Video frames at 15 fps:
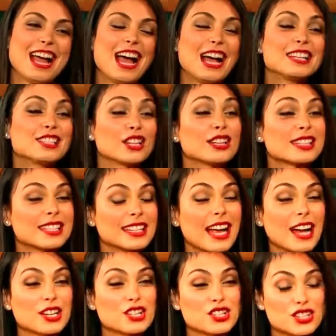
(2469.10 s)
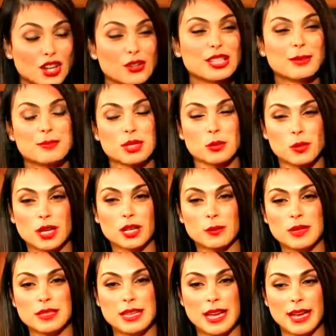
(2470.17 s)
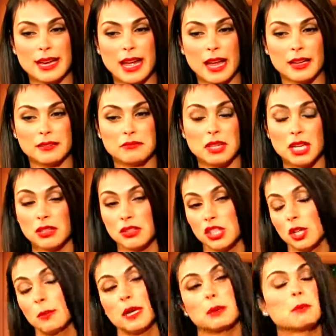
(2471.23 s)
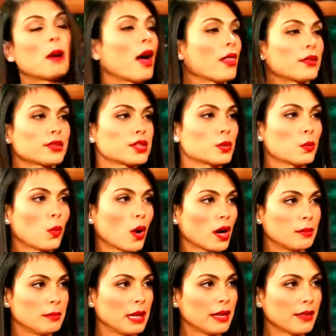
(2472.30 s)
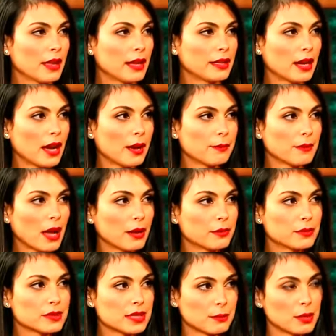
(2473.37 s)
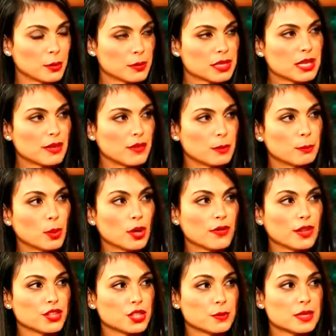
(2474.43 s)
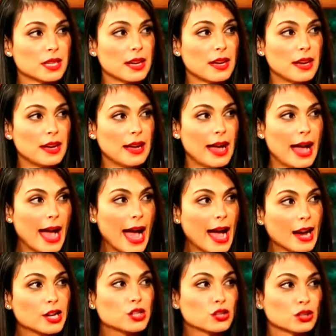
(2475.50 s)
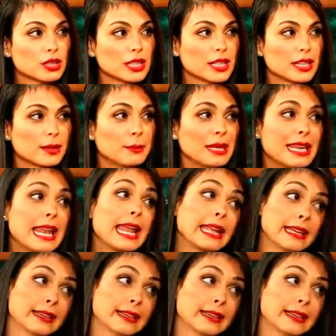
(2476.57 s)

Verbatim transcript: seriously, I showed up to work one day and nobody bothered to warn me that um, I, somebody was giving birth and she was actually, actually going to be naked.